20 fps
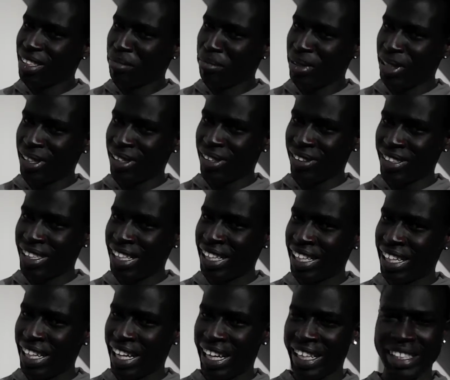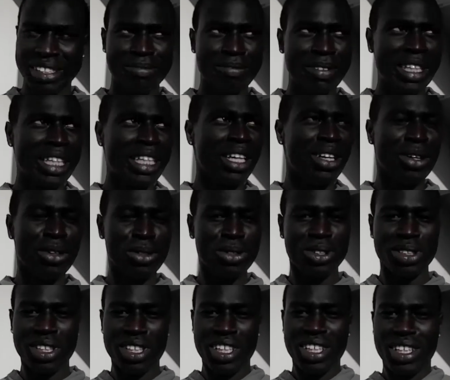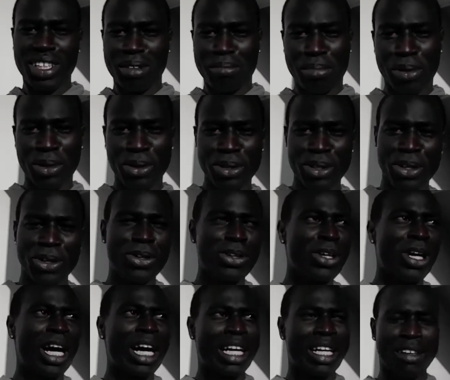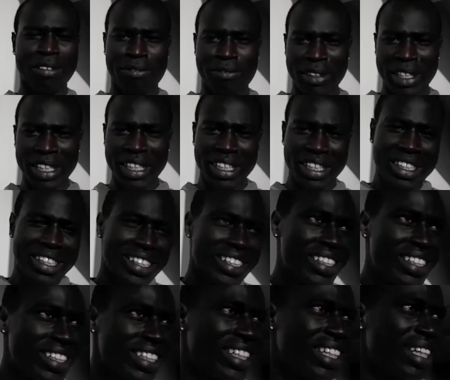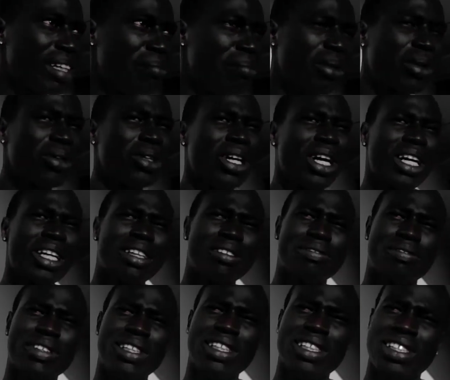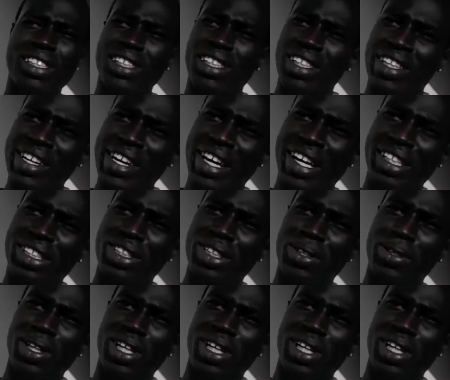be on that x videos pornography pornography yeah so